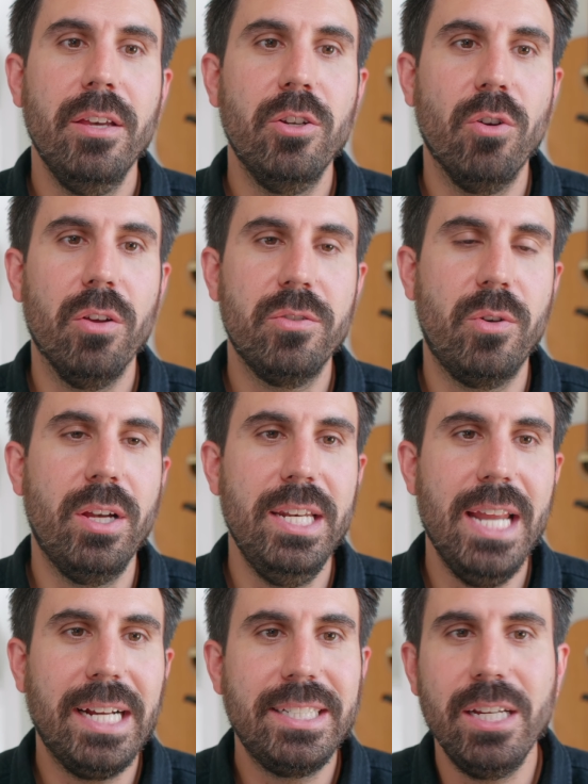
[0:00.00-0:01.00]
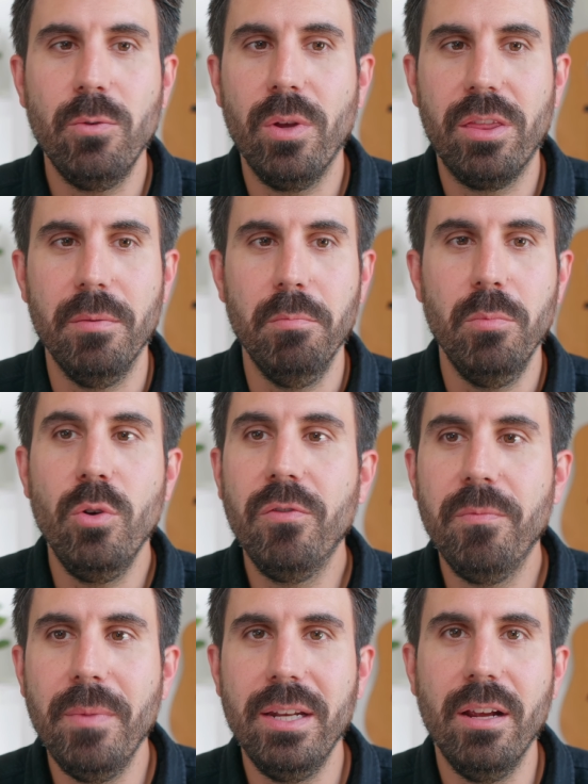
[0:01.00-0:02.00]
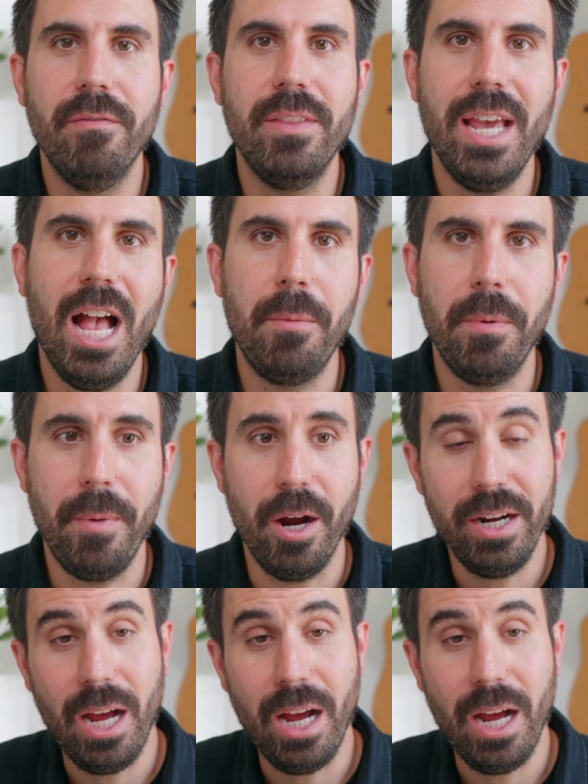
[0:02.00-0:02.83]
You're also connecting with the movement of the album art.